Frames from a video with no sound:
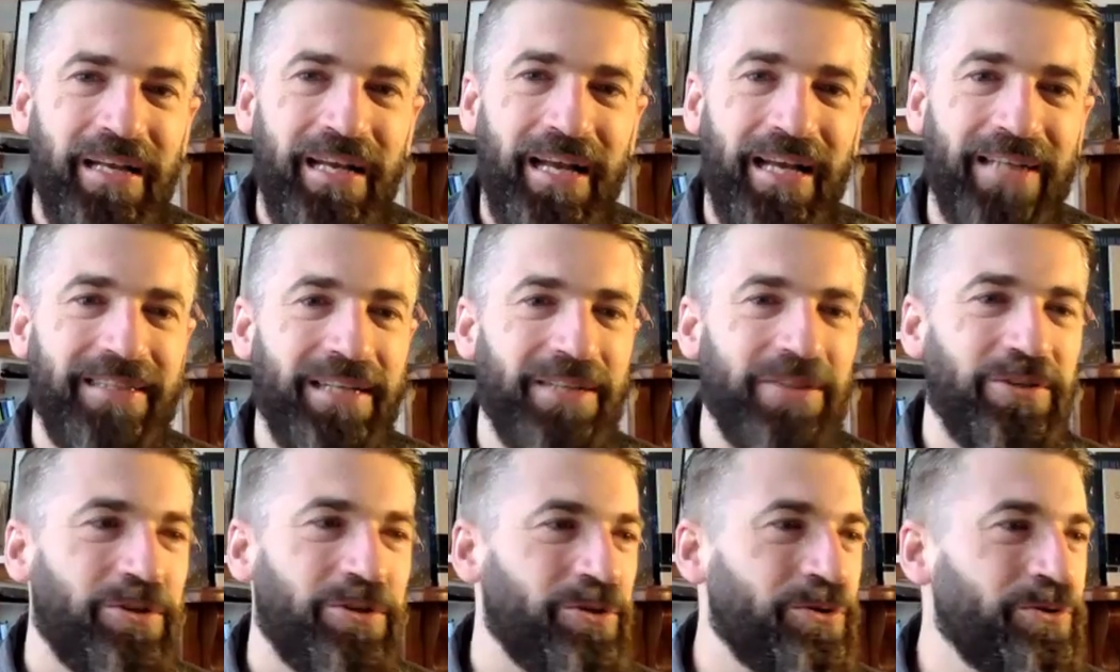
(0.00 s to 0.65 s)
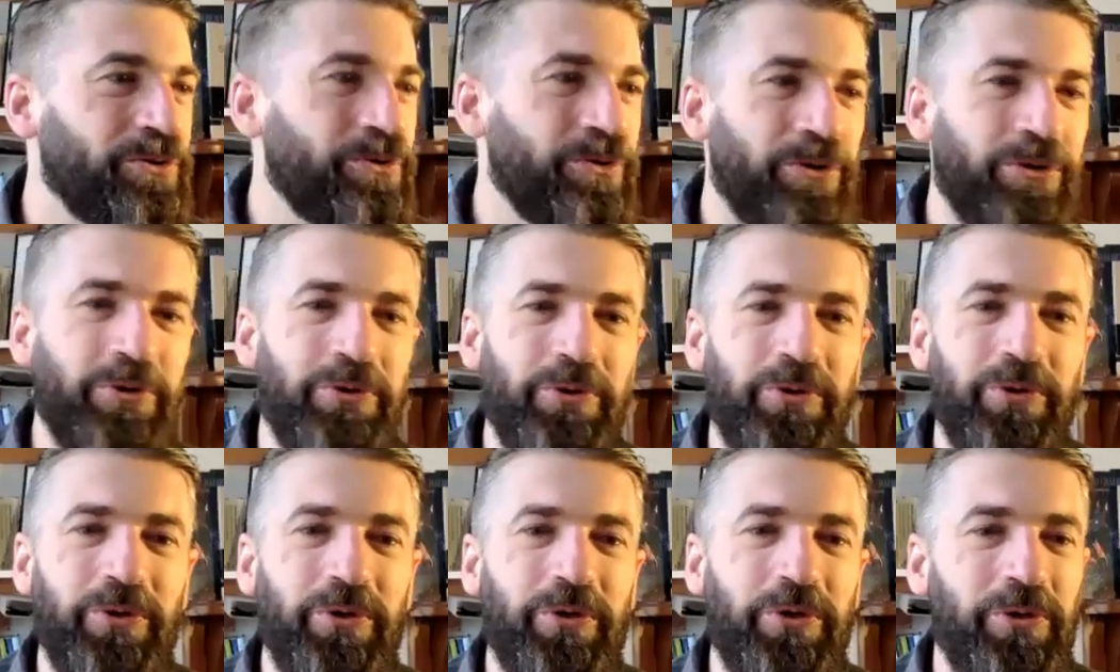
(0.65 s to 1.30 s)
And then
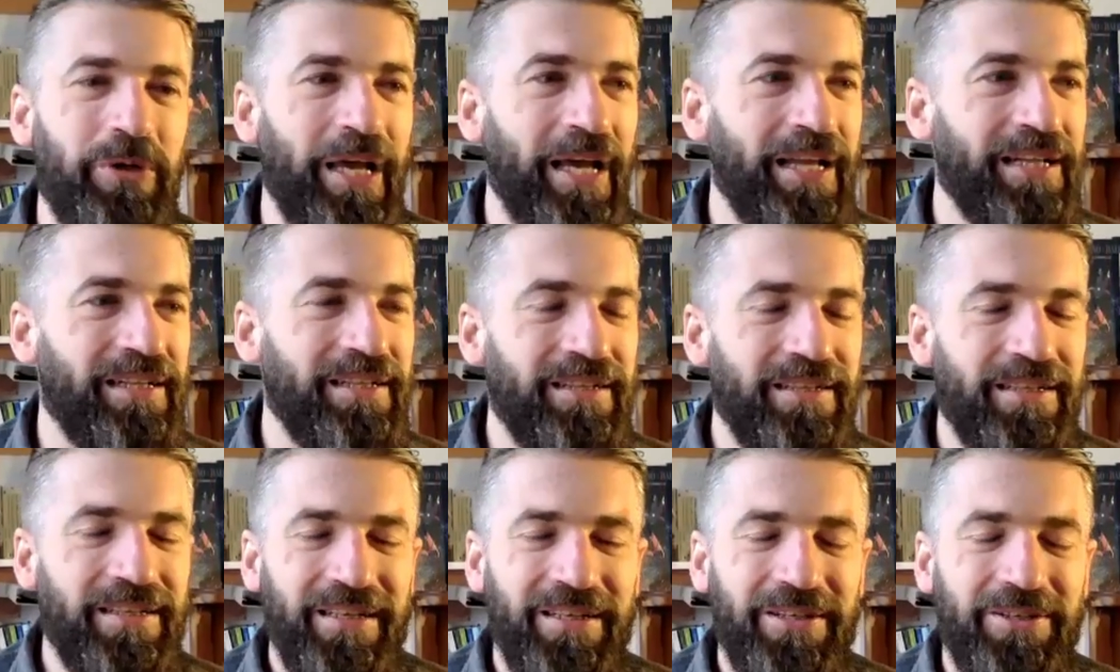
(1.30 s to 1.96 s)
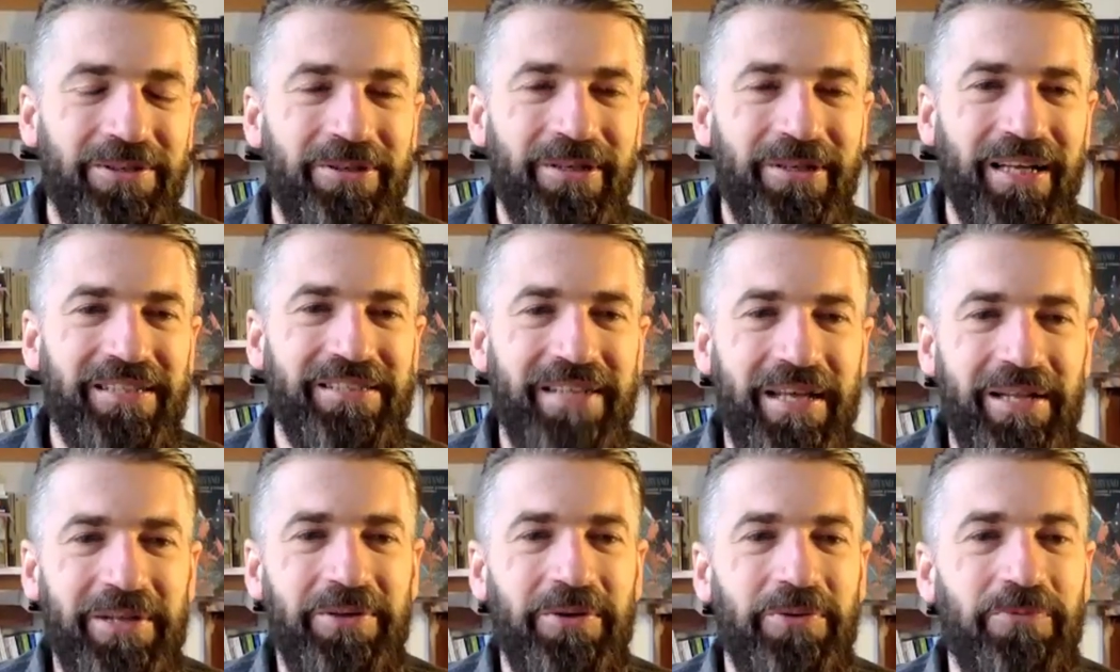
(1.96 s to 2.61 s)
who can
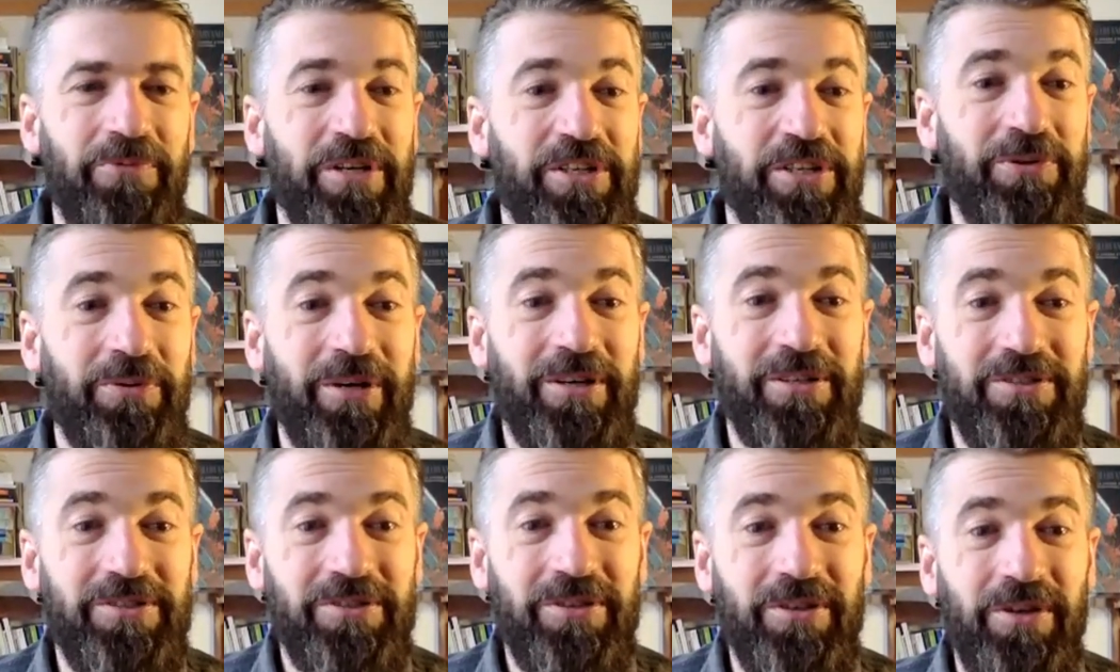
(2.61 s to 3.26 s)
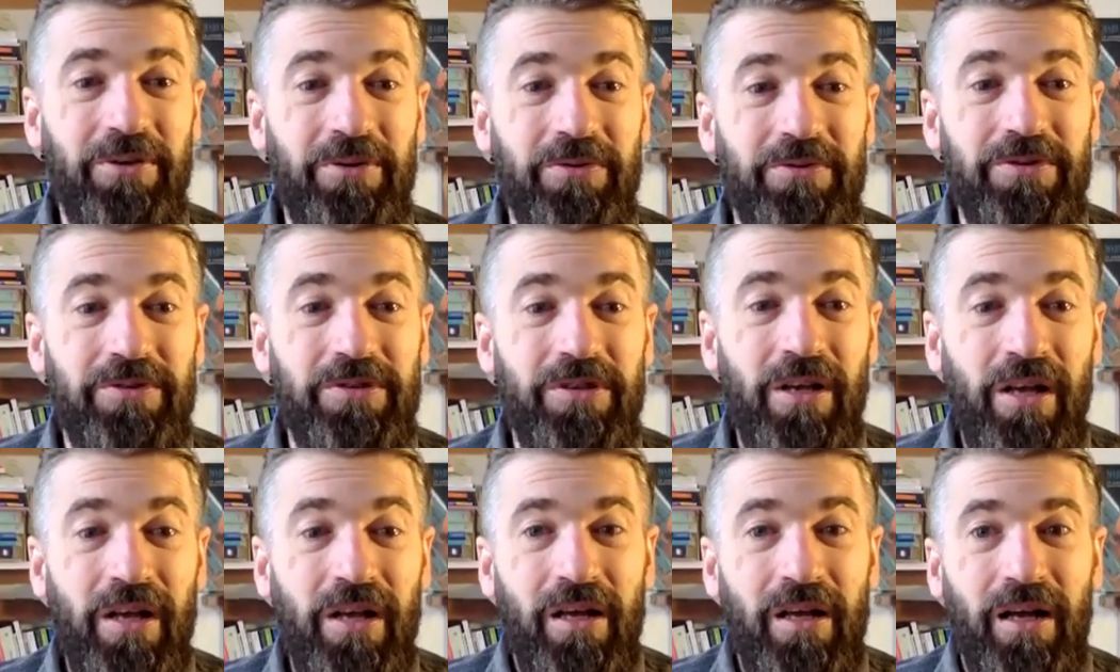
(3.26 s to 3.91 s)
tell you which words to use?
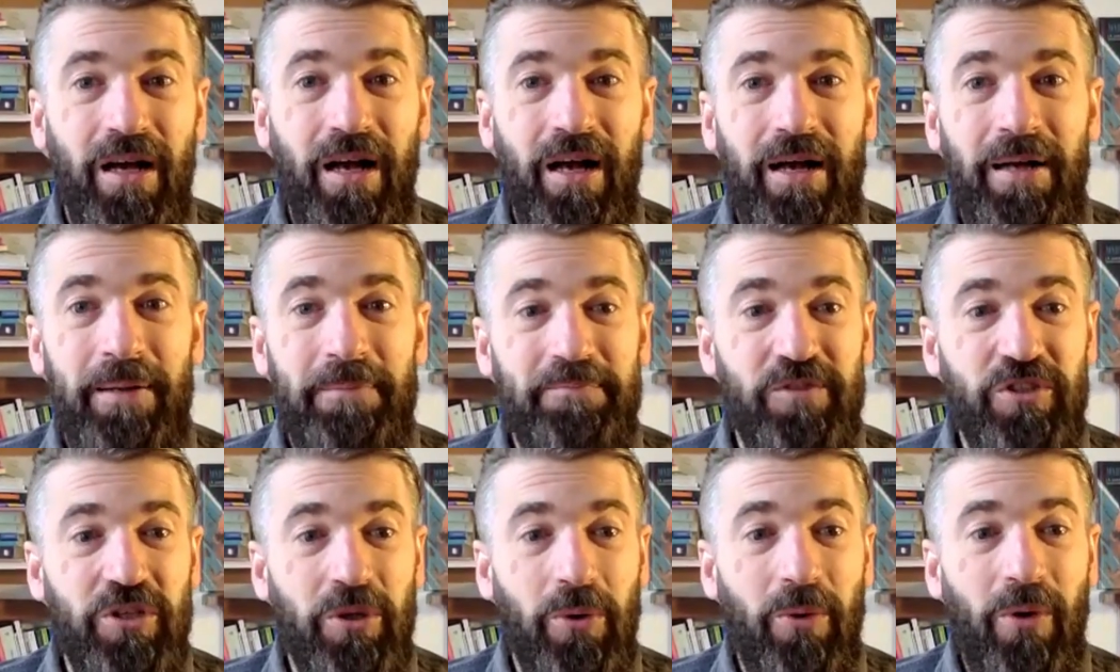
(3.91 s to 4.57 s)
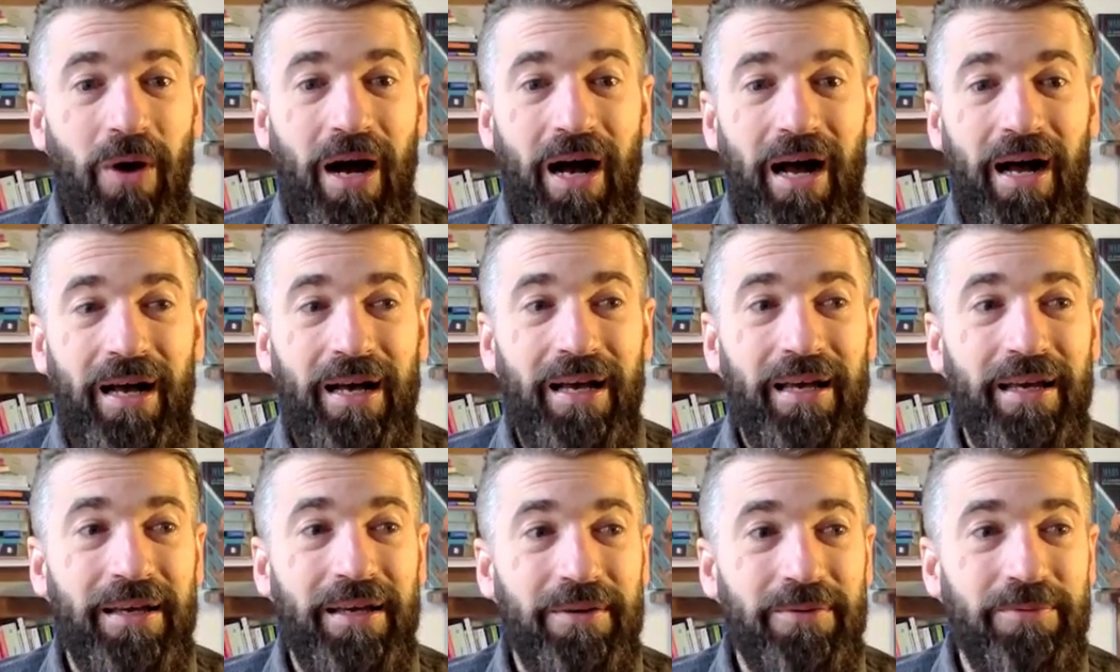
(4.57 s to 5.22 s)
So
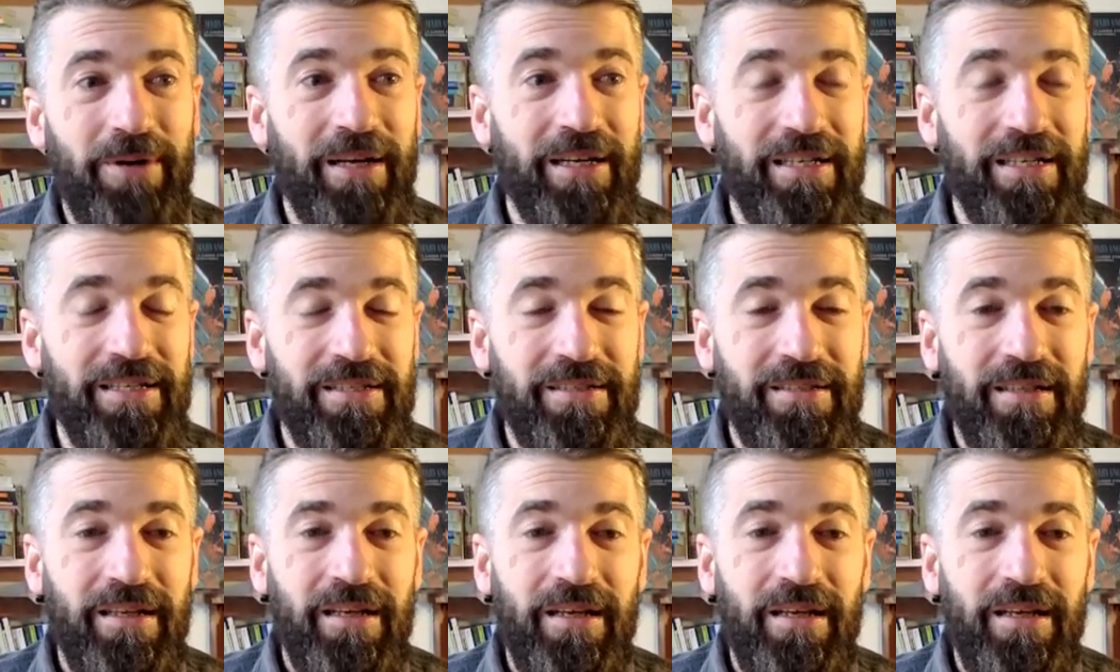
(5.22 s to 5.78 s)
I write